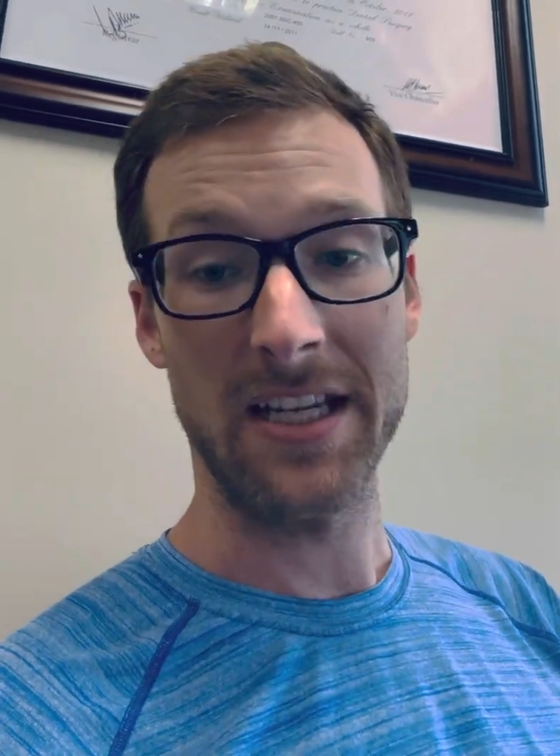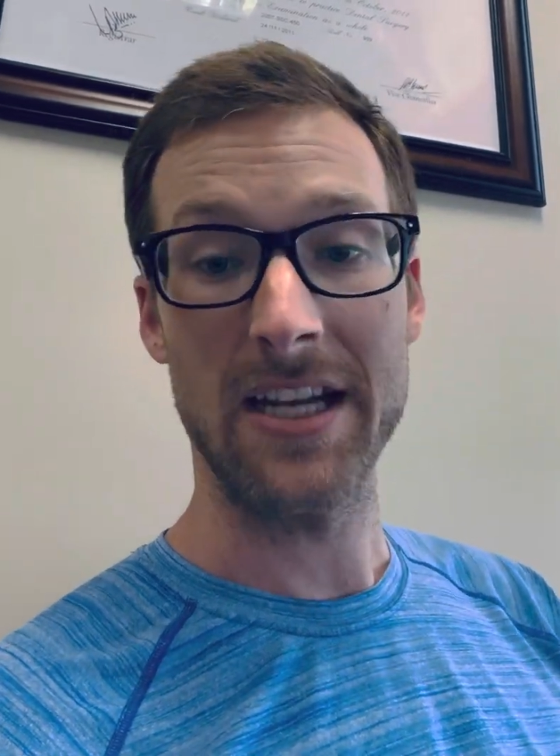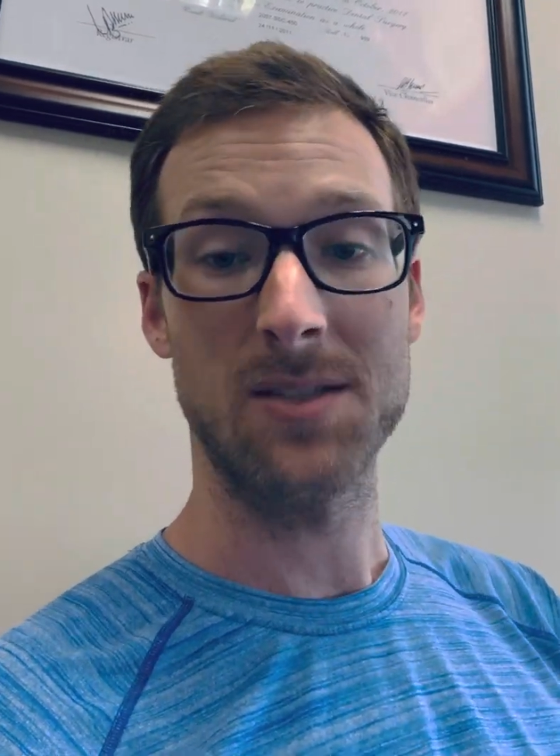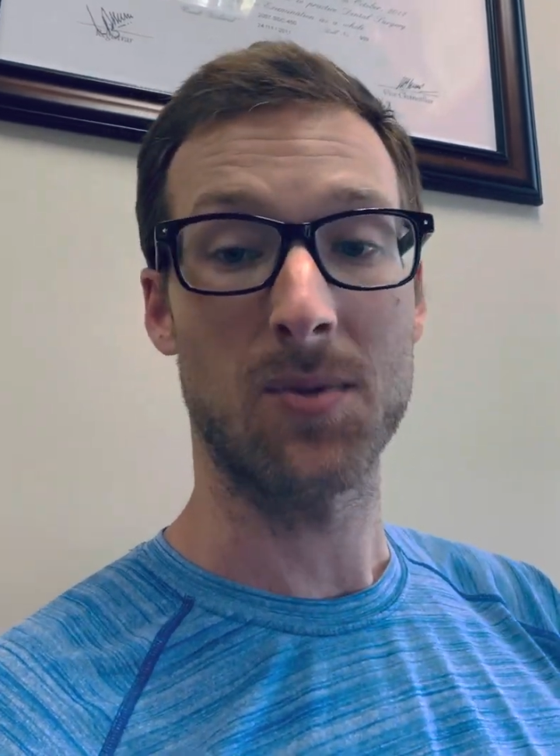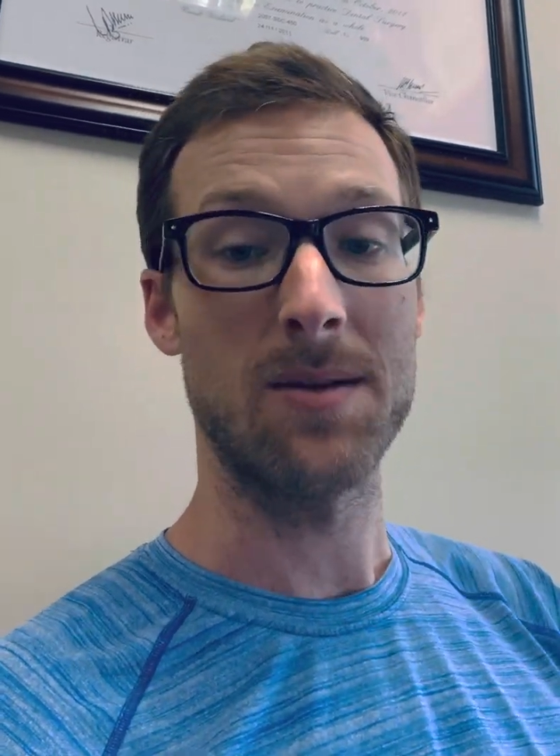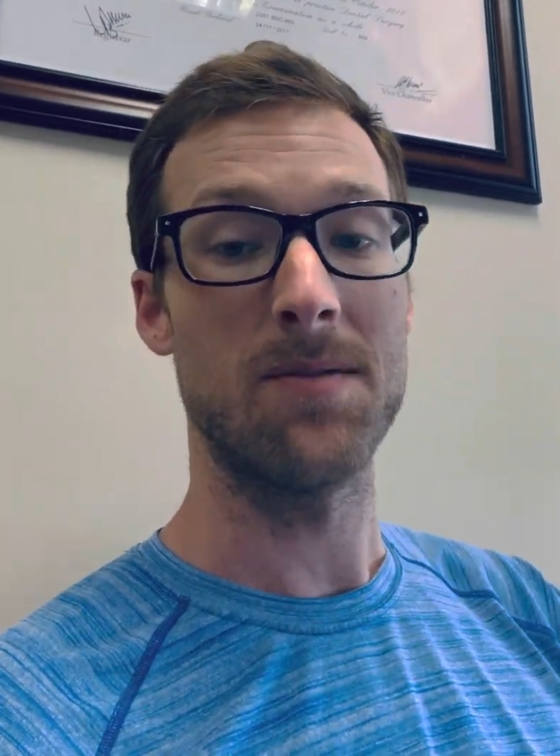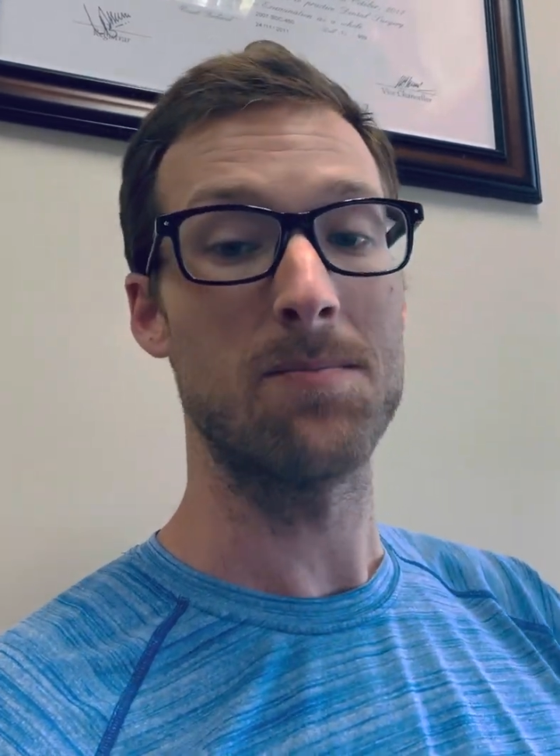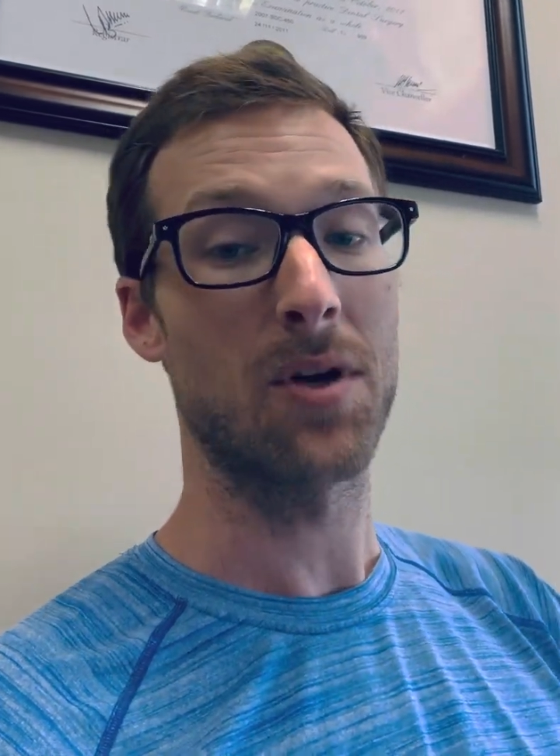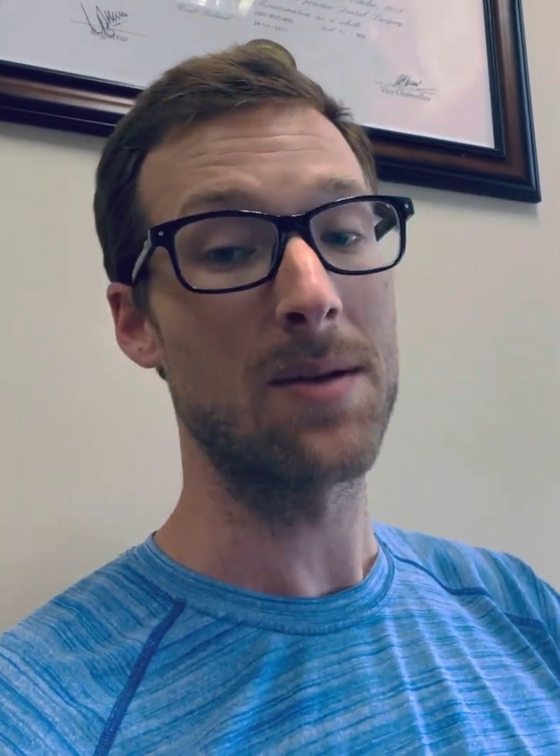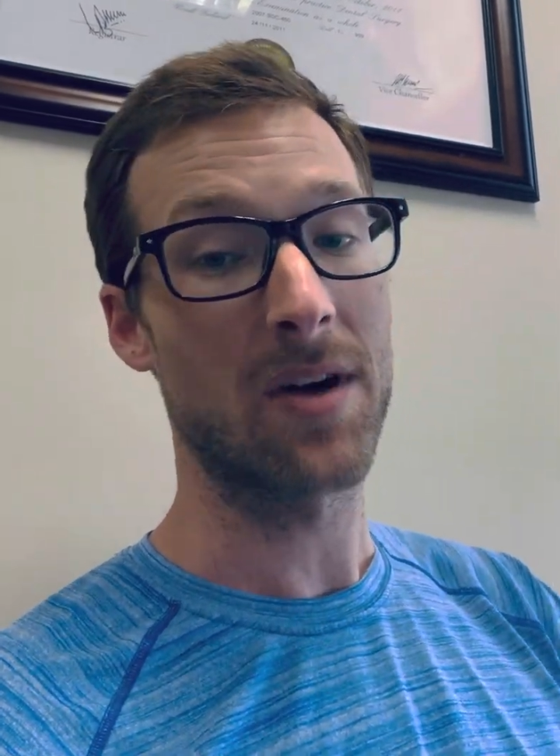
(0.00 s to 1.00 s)
get us
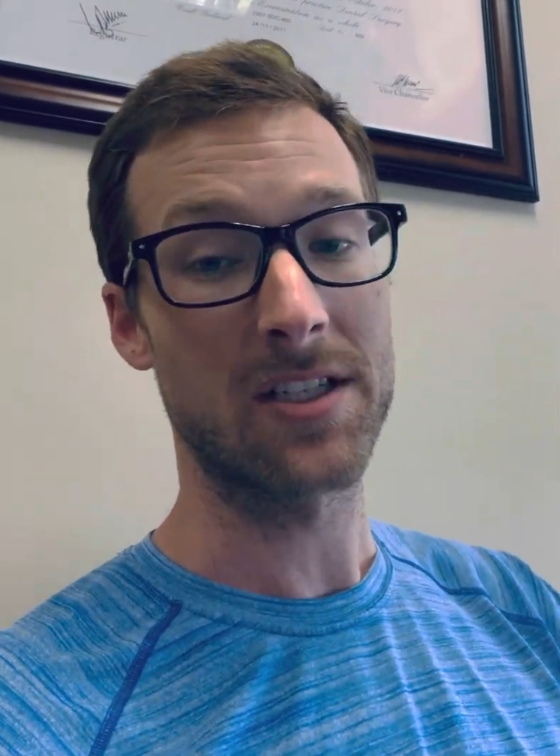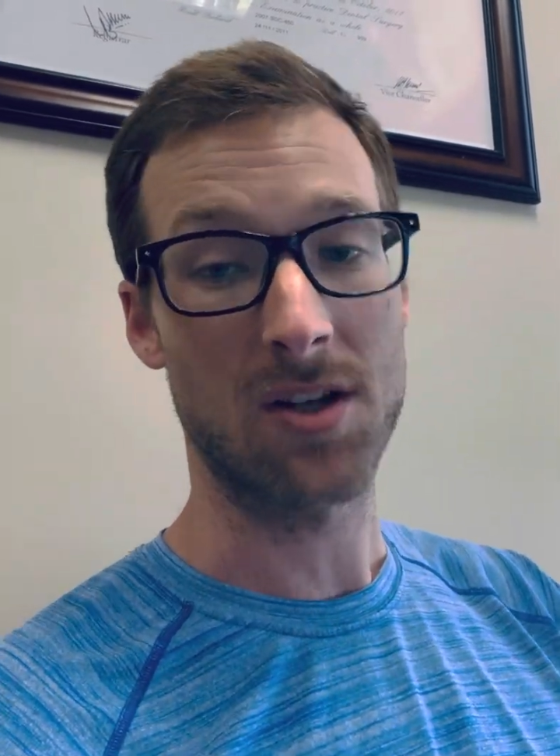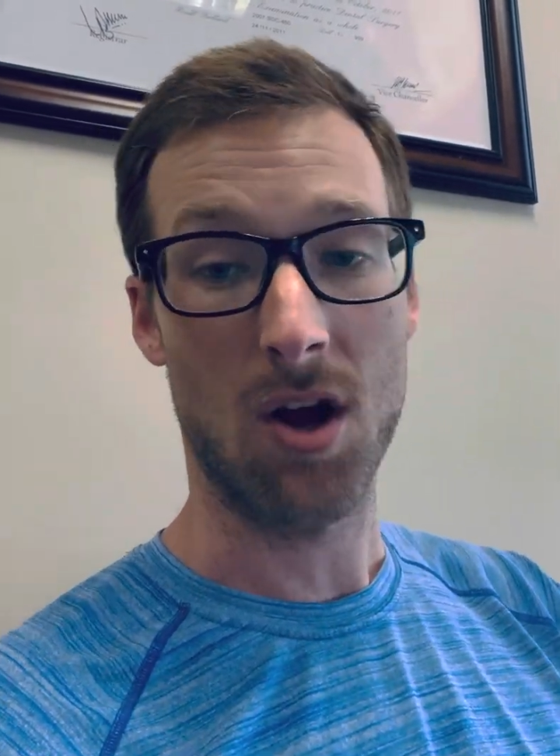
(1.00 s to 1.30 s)
pretty much